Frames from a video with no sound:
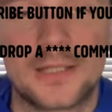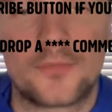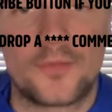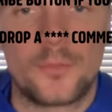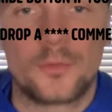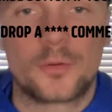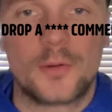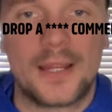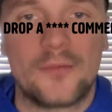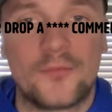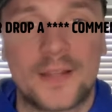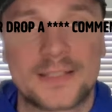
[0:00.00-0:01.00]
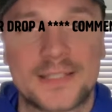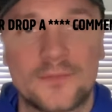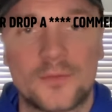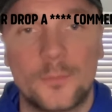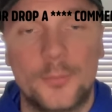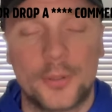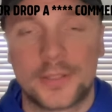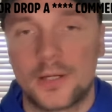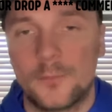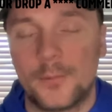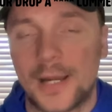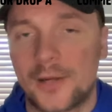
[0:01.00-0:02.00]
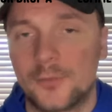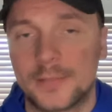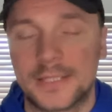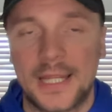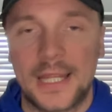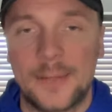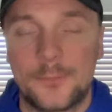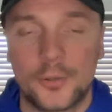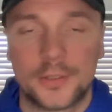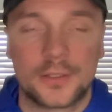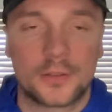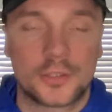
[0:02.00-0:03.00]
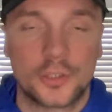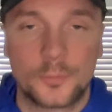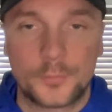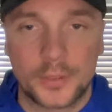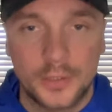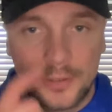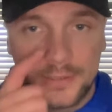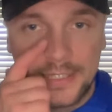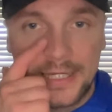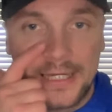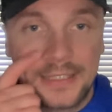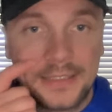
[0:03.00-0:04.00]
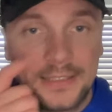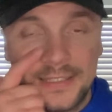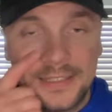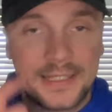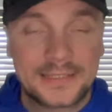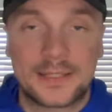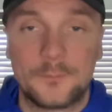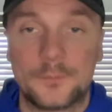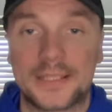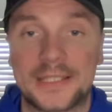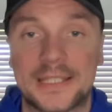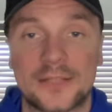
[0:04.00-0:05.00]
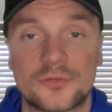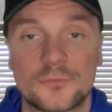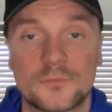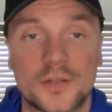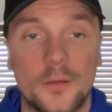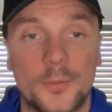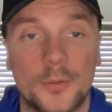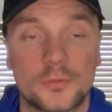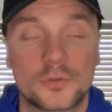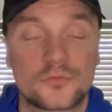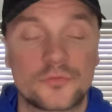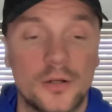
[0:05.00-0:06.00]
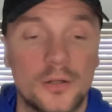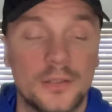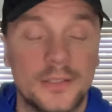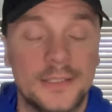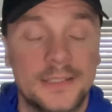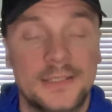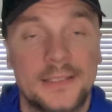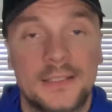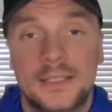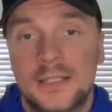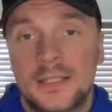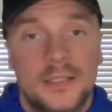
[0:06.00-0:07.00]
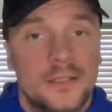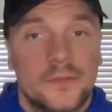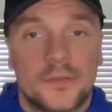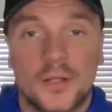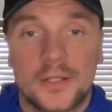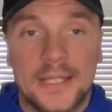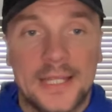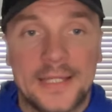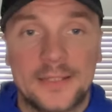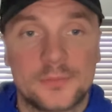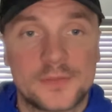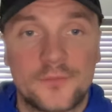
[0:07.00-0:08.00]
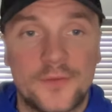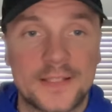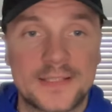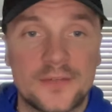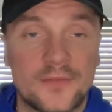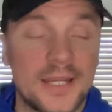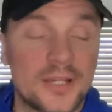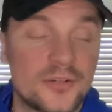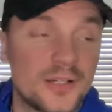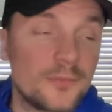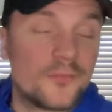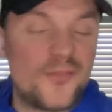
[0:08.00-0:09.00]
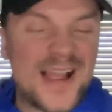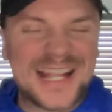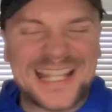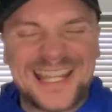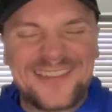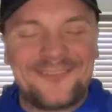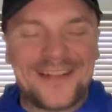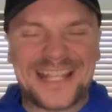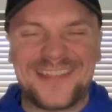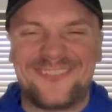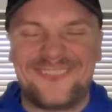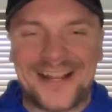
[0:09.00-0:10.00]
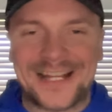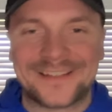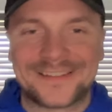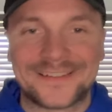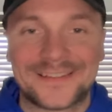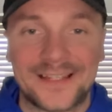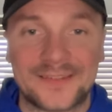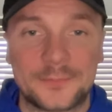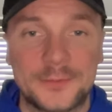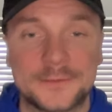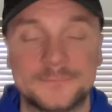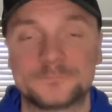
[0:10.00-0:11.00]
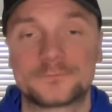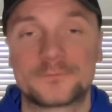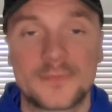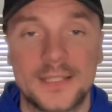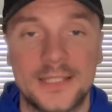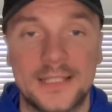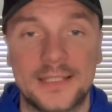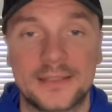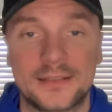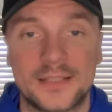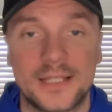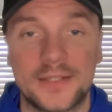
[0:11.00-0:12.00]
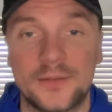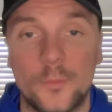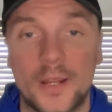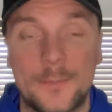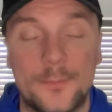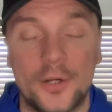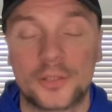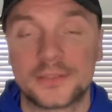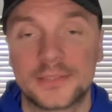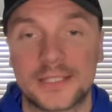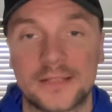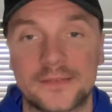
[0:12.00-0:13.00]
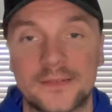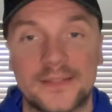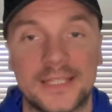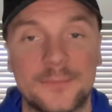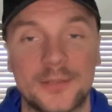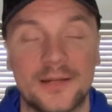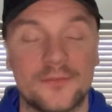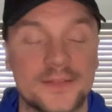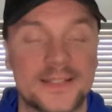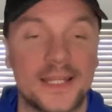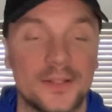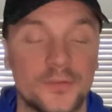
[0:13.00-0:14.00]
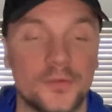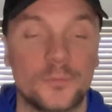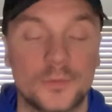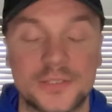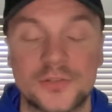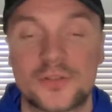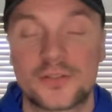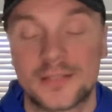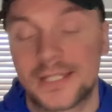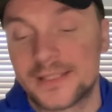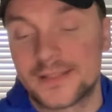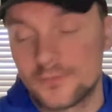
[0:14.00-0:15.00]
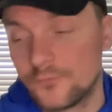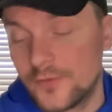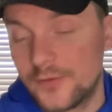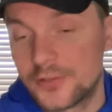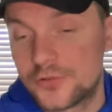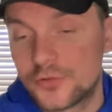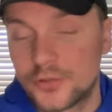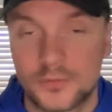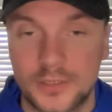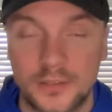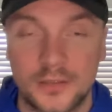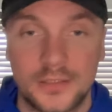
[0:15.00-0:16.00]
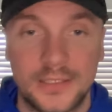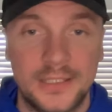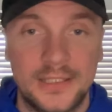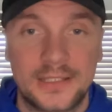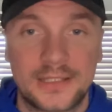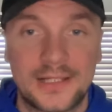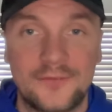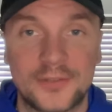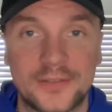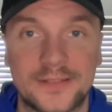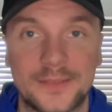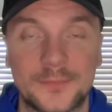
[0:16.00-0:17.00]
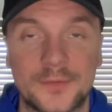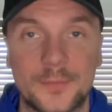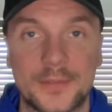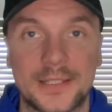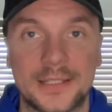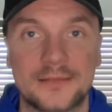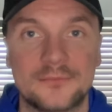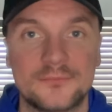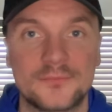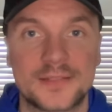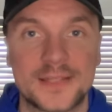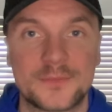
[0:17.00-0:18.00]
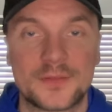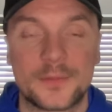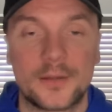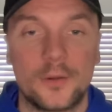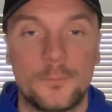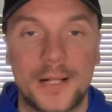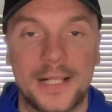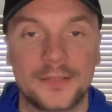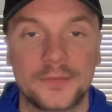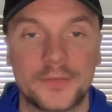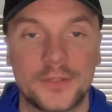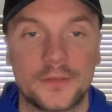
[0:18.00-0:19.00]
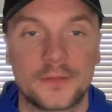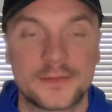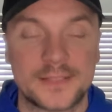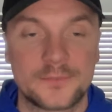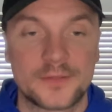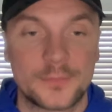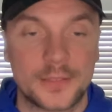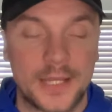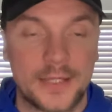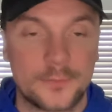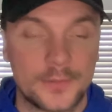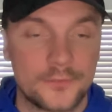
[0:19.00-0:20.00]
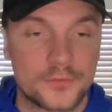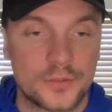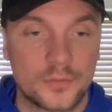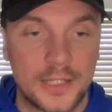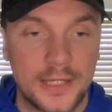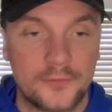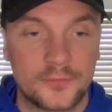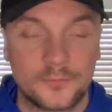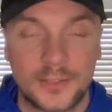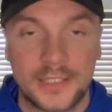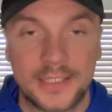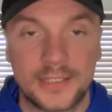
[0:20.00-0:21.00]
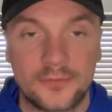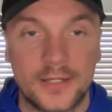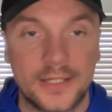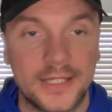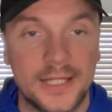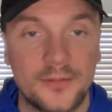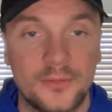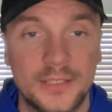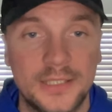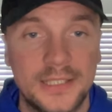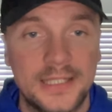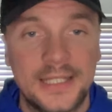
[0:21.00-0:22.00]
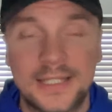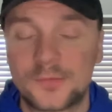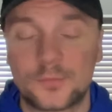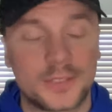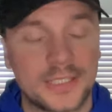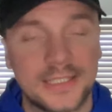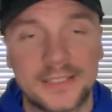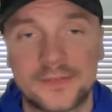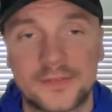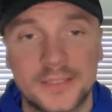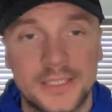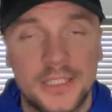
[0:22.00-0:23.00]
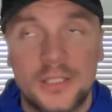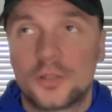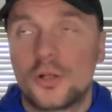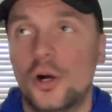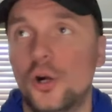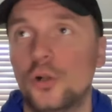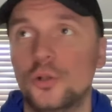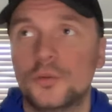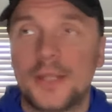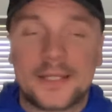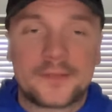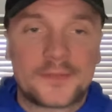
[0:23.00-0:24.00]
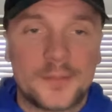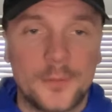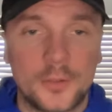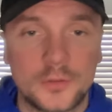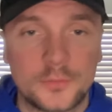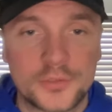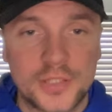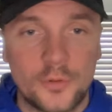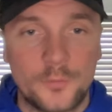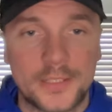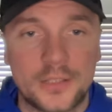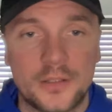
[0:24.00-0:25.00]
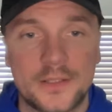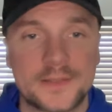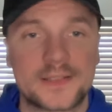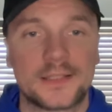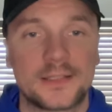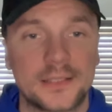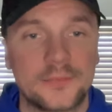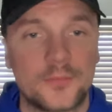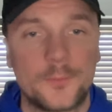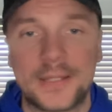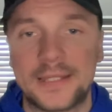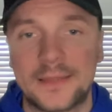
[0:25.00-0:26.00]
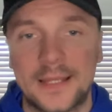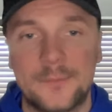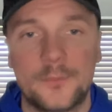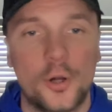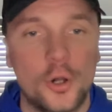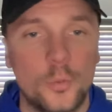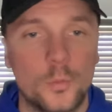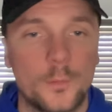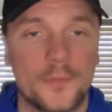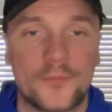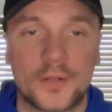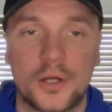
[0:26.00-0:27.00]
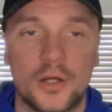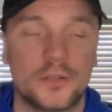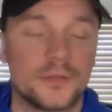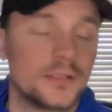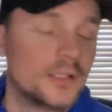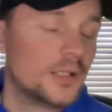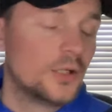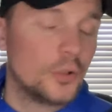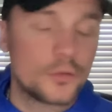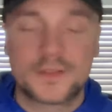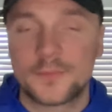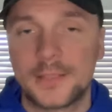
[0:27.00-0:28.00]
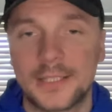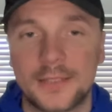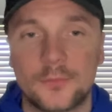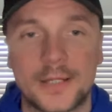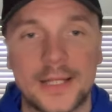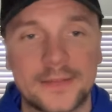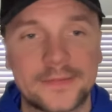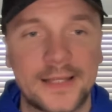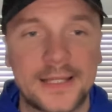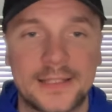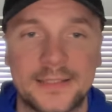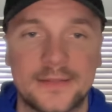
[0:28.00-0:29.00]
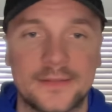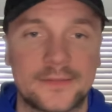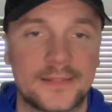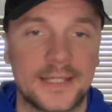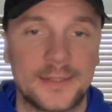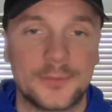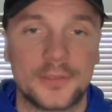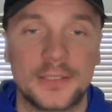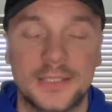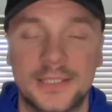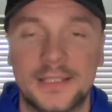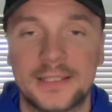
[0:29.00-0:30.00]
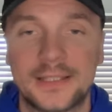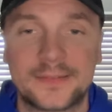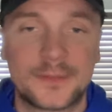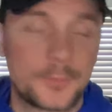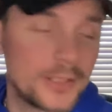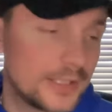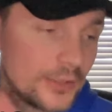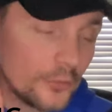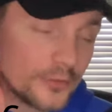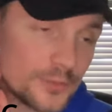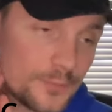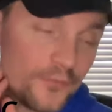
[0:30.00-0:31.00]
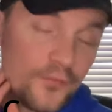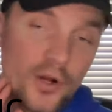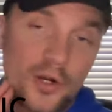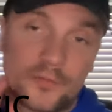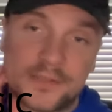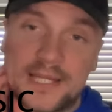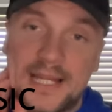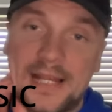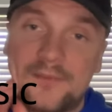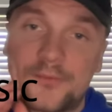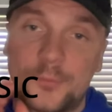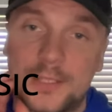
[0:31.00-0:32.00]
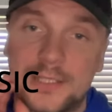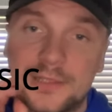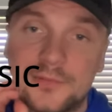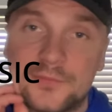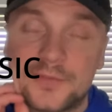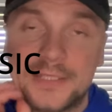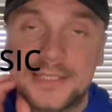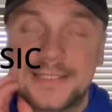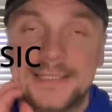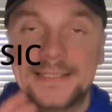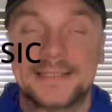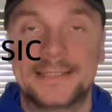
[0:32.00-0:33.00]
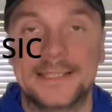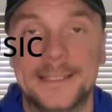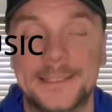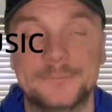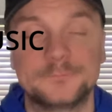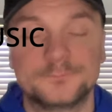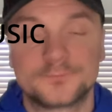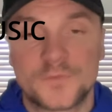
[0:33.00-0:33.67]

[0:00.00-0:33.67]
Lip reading: I thought they were quite effective. They were putting it on Byram in air, putting it on Cooper a lot in air. Had that big gadget up top who was strong. So, yeah, it was effective. I agree with Faki Faka's assessment. An away point against the team that have the tails up, which is very true, you know. Cleverly seems to be, they seem to be all pals, don't they? And he seems to be getting a bit of a tune out of them right here, right now. Is what it is. Got Hull next tomorrow, which I'll be going to. If we beat them, all will be forgotten. Ultimately, we are second in the table. Leicester play Norwich before us at 12:30.